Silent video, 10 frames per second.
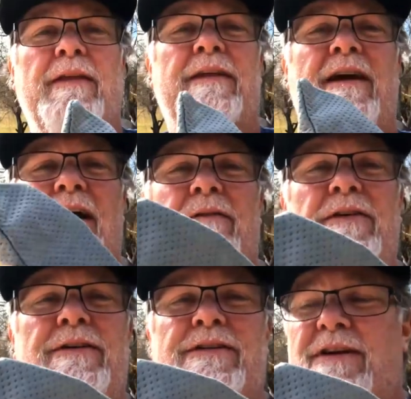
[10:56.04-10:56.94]
The
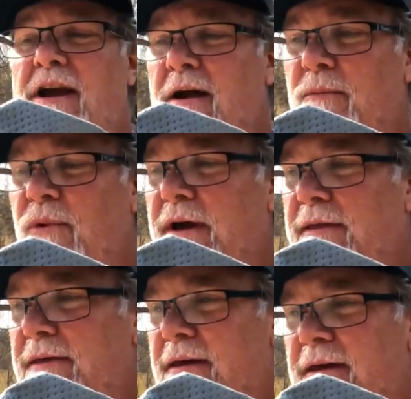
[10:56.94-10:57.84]
covers come
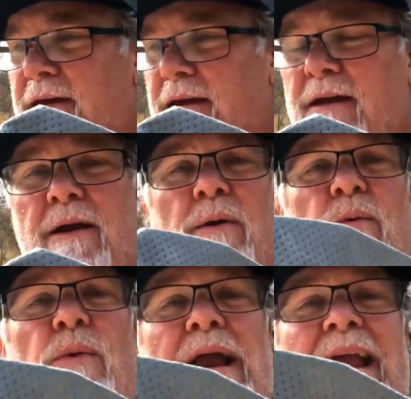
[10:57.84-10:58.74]
with
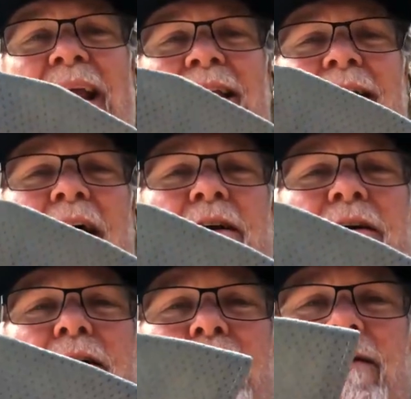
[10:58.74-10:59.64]
rain
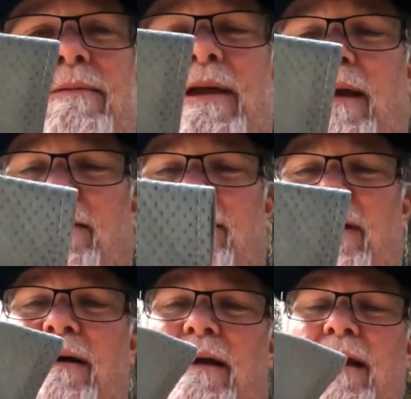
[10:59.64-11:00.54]
gutter things.
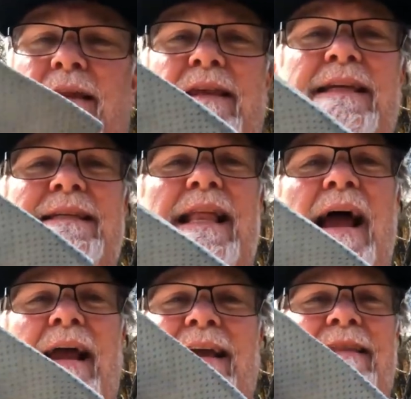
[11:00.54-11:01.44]
So these
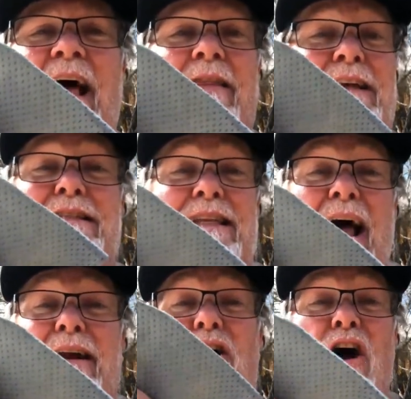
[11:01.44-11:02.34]
slide, I get how they
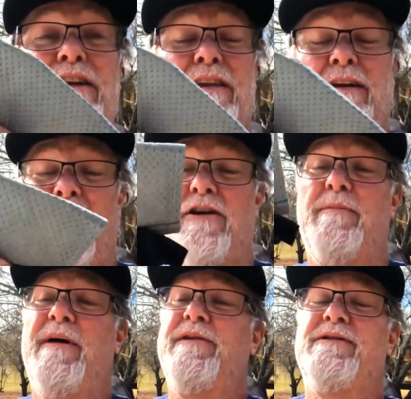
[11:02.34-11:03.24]
slide onto the gutter,
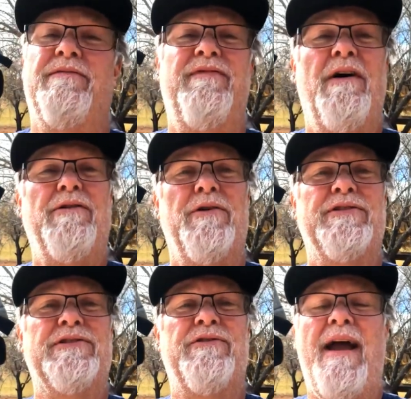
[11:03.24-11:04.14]
but there's a Velcro
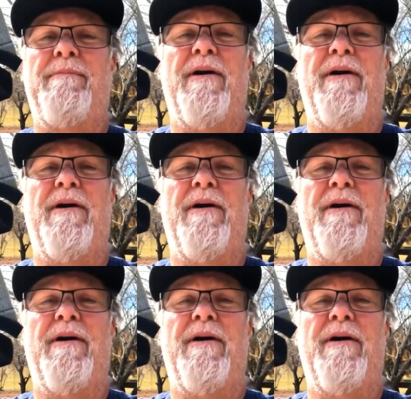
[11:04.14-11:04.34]
strap